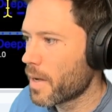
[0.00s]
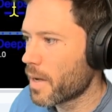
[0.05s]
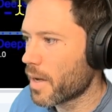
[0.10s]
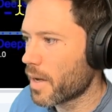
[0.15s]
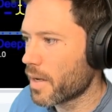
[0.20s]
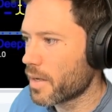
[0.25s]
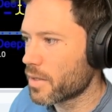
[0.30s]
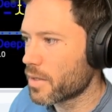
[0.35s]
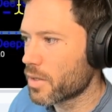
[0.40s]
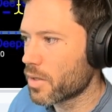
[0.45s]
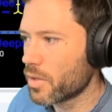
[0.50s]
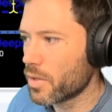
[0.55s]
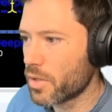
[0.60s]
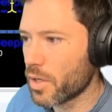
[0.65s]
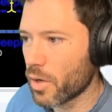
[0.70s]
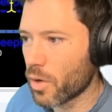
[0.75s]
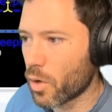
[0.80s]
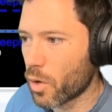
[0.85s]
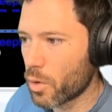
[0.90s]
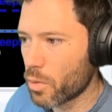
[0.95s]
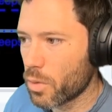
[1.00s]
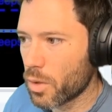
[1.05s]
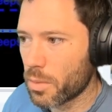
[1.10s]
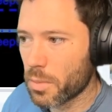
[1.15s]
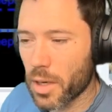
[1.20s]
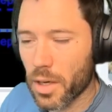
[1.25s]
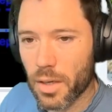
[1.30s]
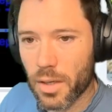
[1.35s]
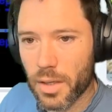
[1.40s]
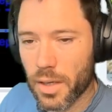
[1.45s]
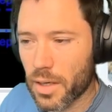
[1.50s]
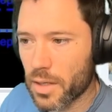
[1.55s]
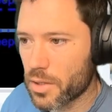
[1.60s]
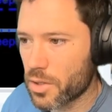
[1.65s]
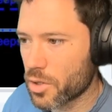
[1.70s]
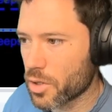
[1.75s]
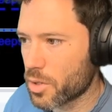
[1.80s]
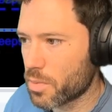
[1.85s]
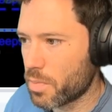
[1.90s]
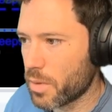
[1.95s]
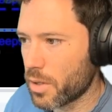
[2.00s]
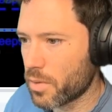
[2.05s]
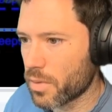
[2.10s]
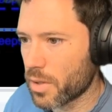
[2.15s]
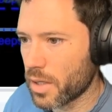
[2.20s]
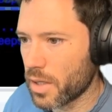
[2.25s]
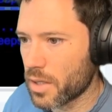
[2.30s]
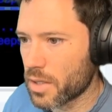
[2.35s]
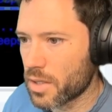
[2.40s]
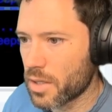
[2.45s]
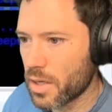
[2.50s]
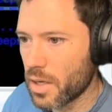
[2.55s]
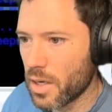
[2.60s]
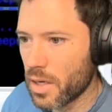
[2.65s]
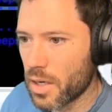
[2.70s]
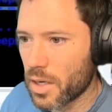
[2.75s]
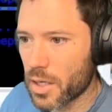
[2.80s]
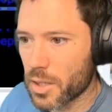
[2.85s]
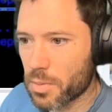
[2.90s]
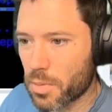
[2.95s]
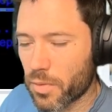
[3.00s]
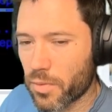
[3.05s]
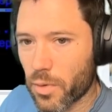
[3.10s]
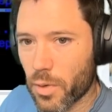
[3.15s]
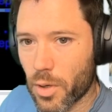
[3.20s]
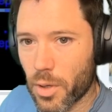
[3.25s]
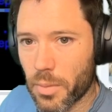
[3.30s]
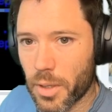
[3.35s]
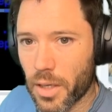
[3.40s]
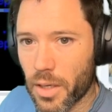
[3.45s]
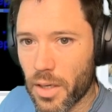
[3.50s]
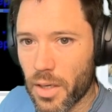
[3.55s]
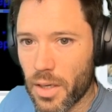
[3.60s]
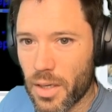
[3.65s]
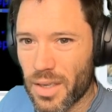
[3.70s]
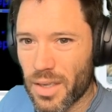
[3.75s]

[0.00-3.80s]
And the O1 model that has just been released is performing